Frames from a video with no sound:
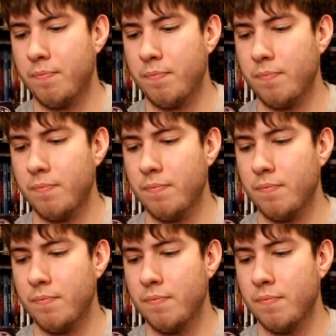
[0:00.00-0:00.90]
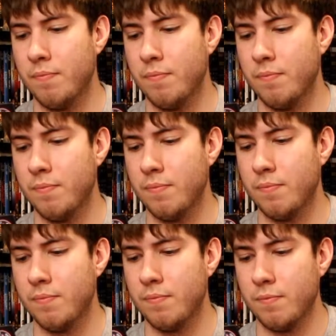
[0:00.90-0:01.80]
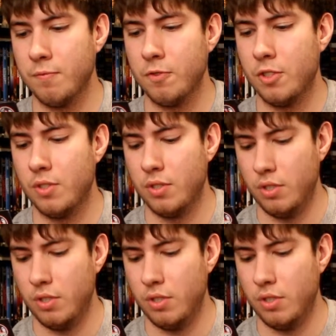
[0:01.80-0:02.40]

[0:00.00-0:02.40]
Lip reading: (silence)